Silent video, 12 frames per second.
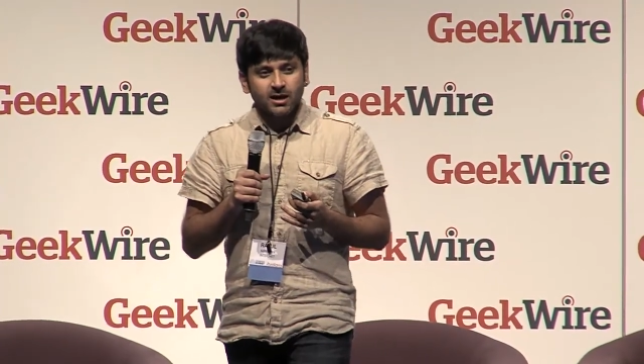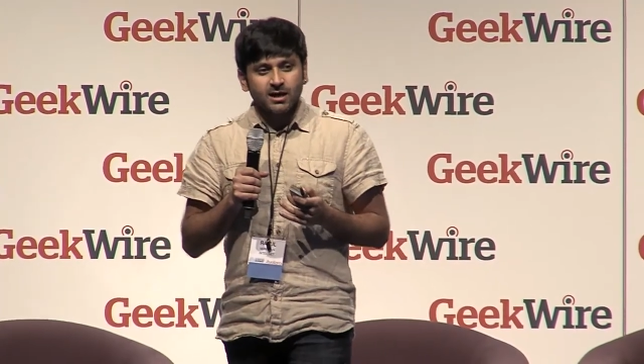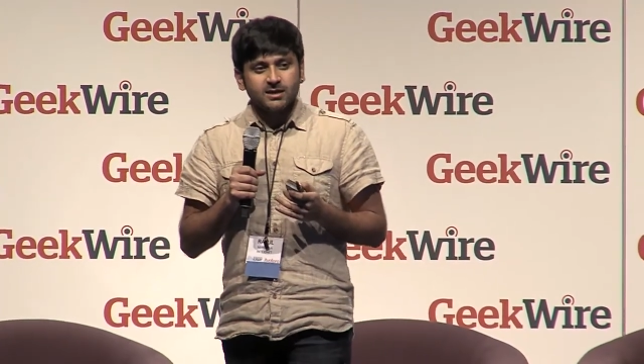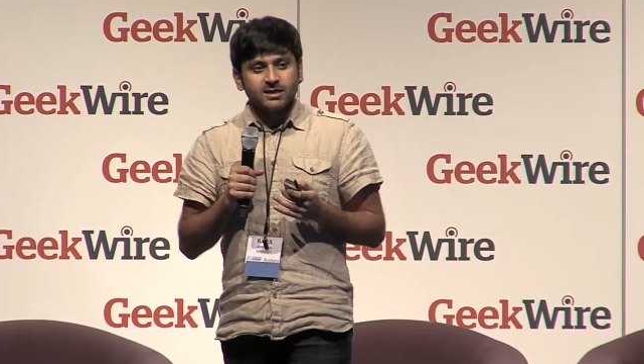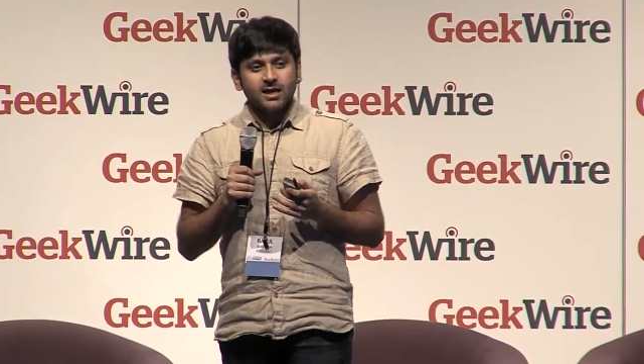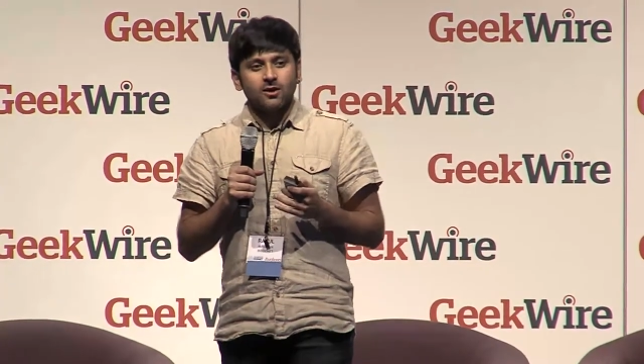
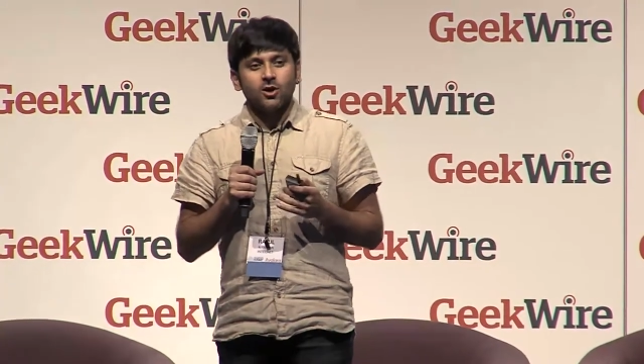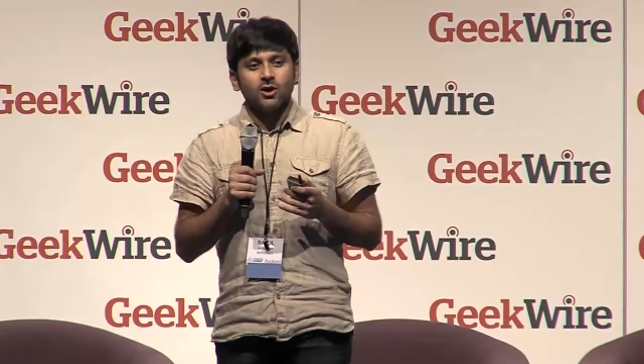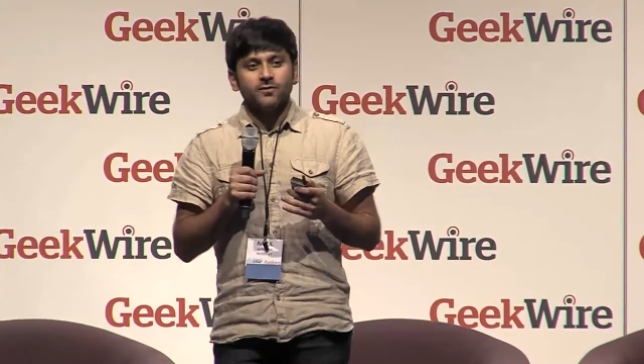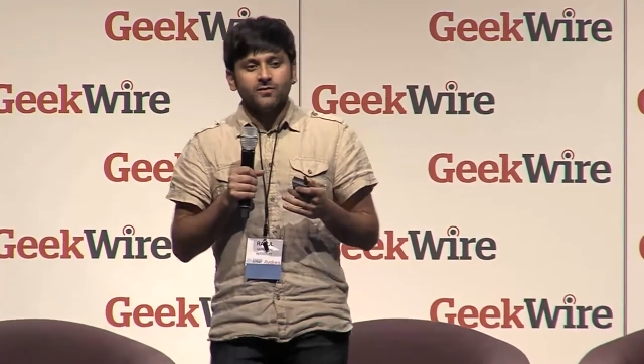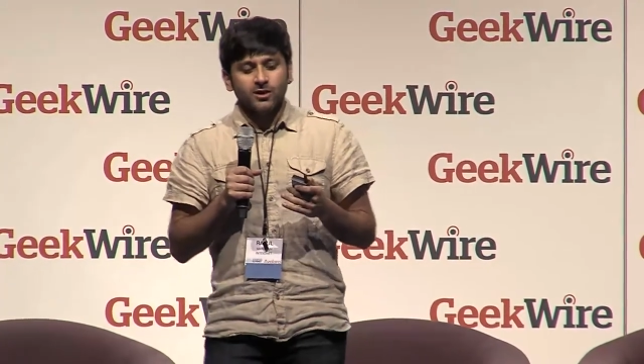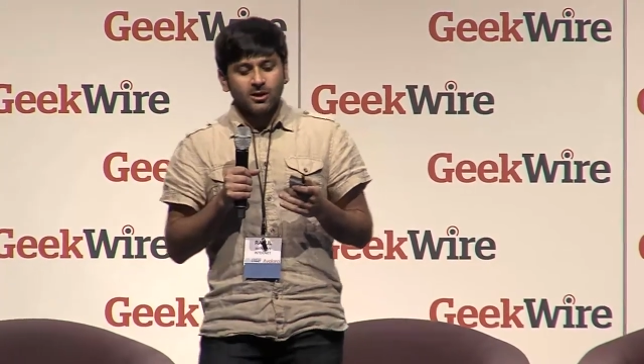it'll take
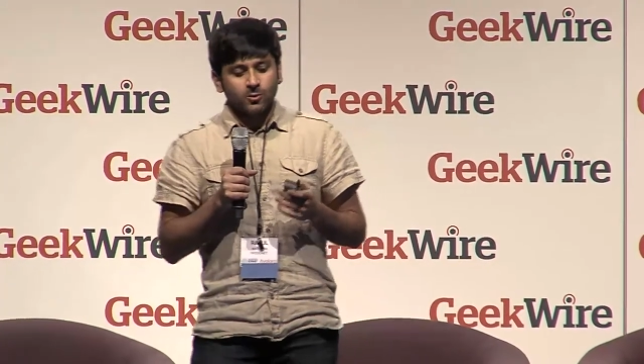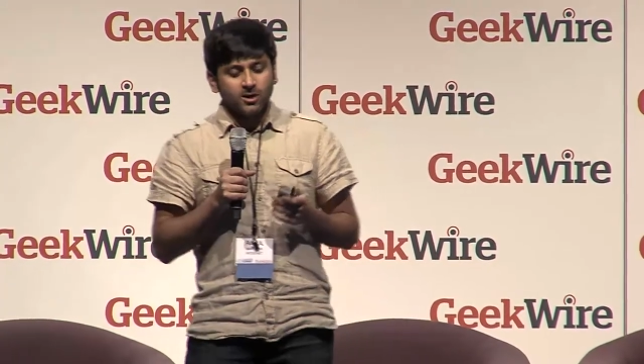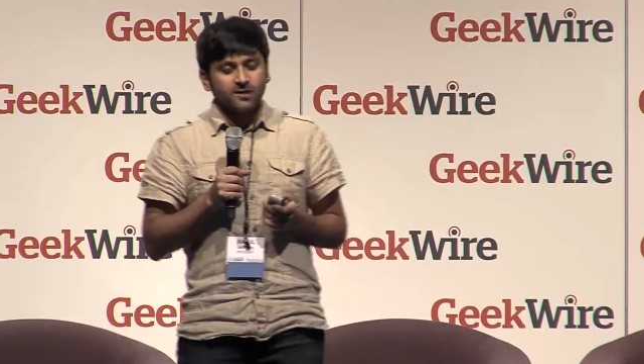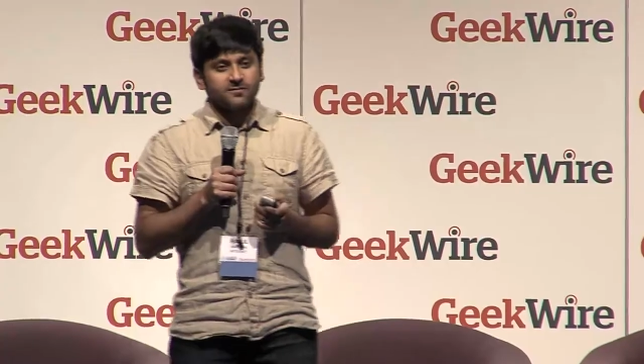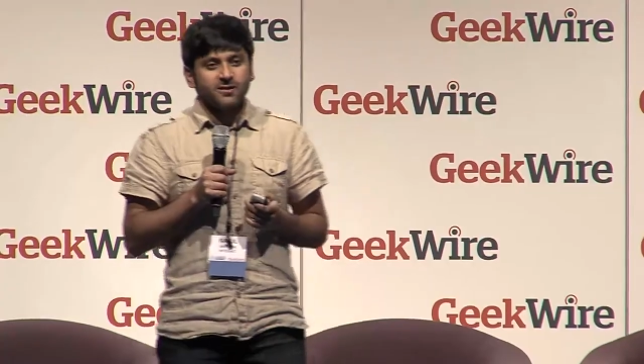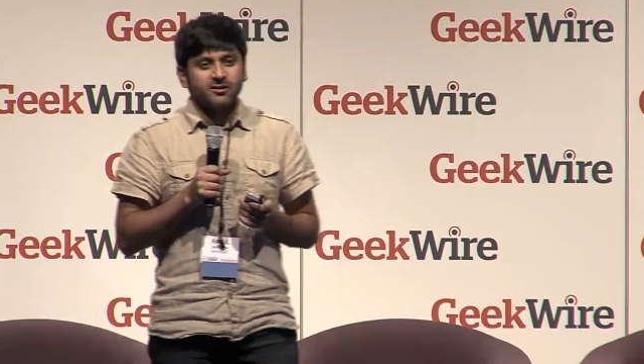all of your
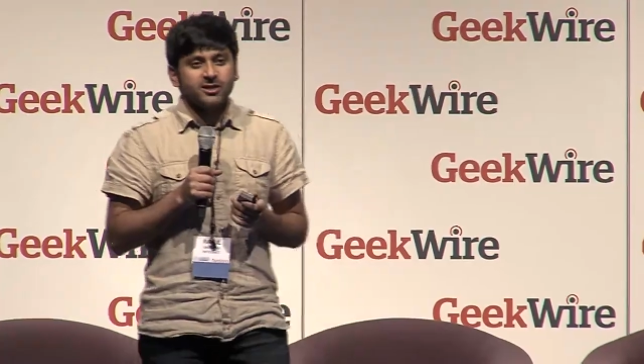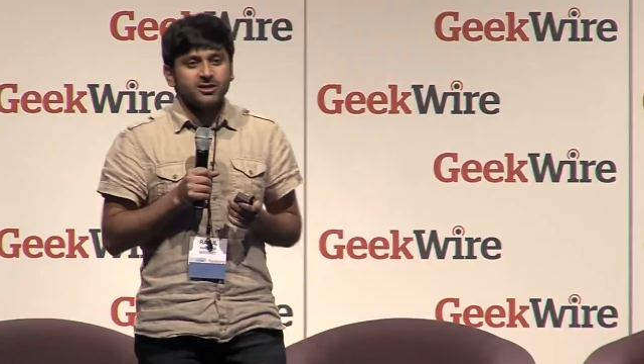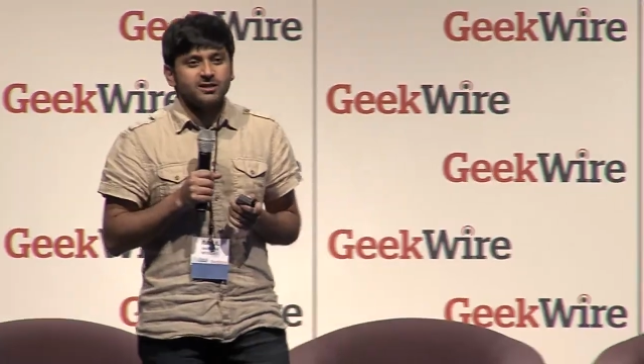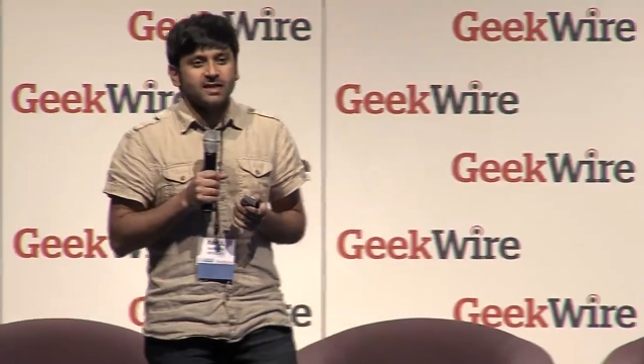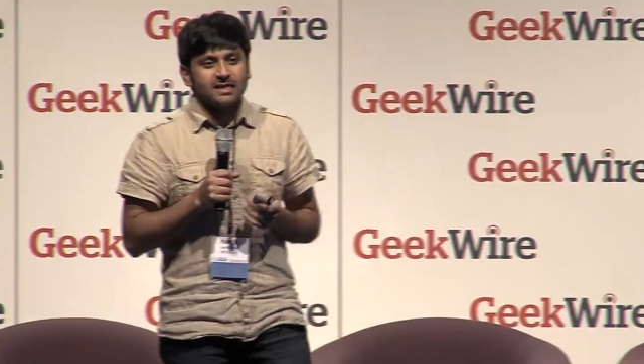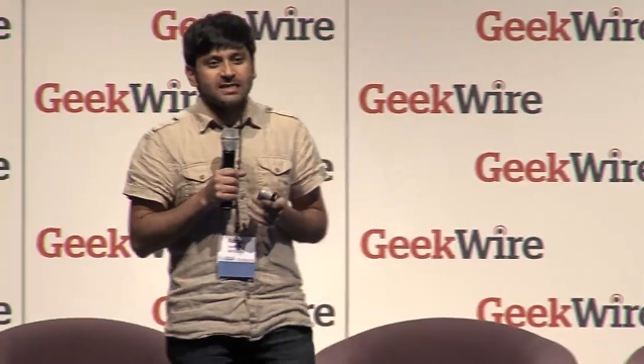network configuration